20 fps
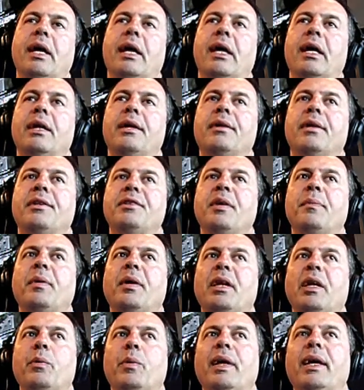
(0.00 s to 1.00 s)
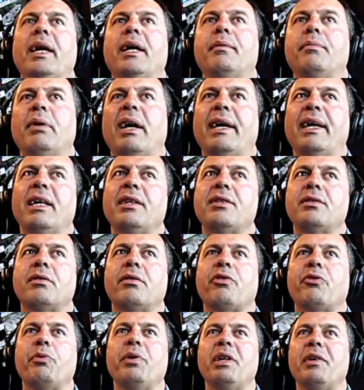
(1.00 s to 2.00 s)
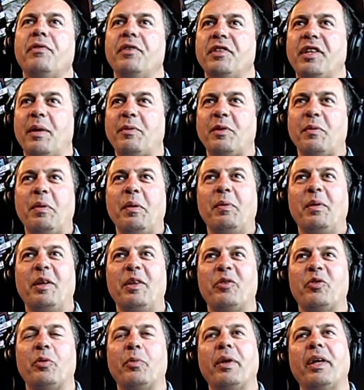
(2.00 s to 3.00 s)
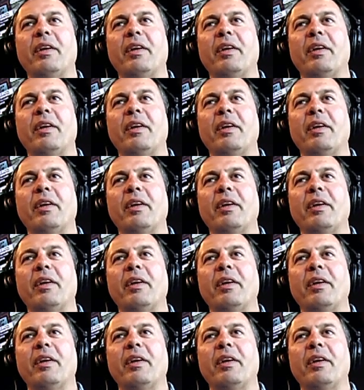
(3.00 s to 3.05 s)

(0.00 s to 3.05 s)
And typically we get, I guess, 3 different types of people in the room.